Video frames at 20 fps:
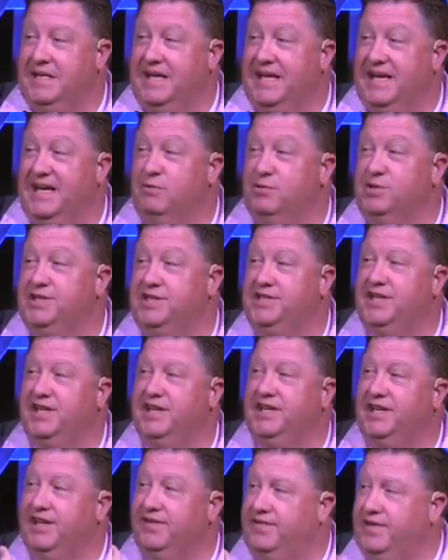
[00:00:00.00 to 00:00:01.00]
And it was a
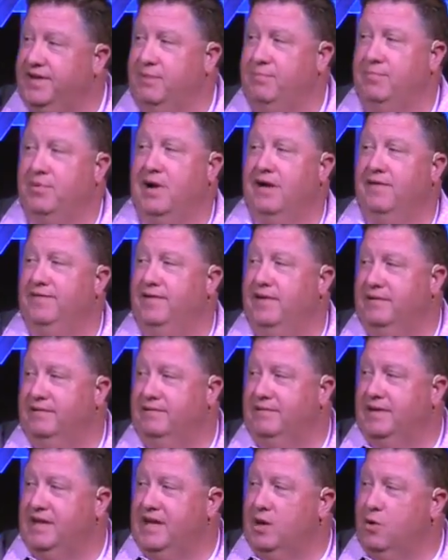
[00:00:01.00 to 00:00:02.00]
significant profit.
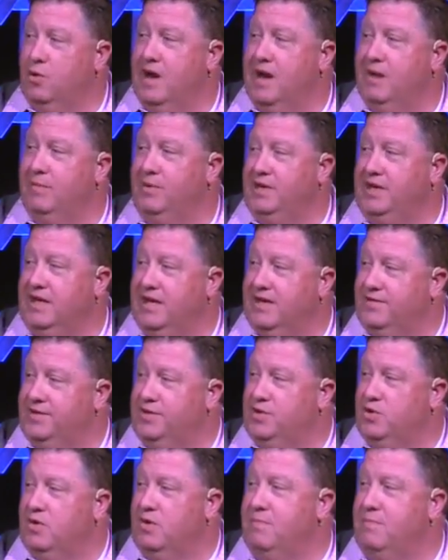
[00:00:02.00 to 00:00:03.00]
And they were able to give
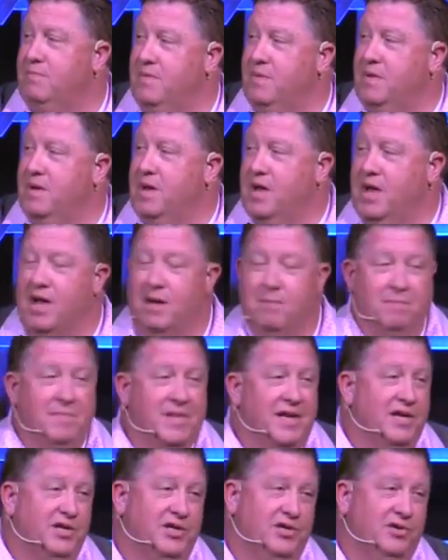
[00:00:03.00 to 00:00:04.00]
it to a
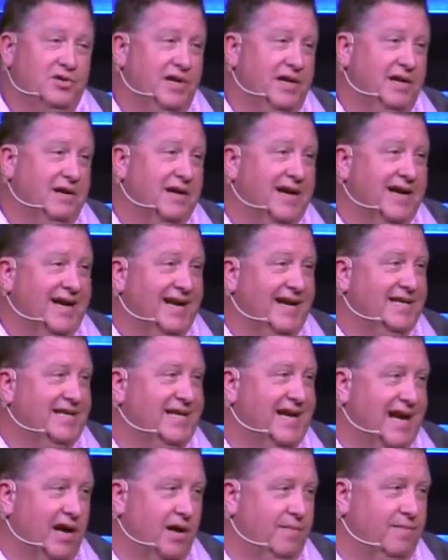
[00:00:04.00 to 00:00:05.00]
ministry in
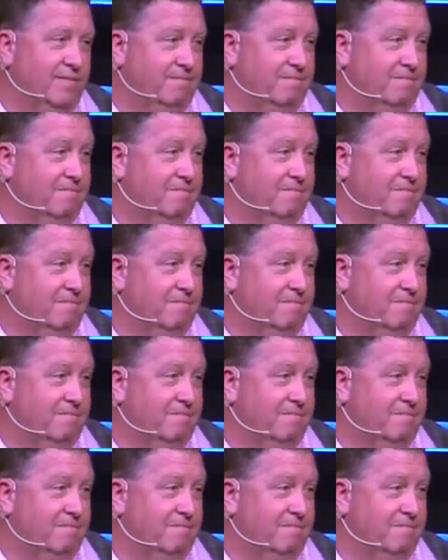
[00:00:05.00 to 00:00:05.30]
town.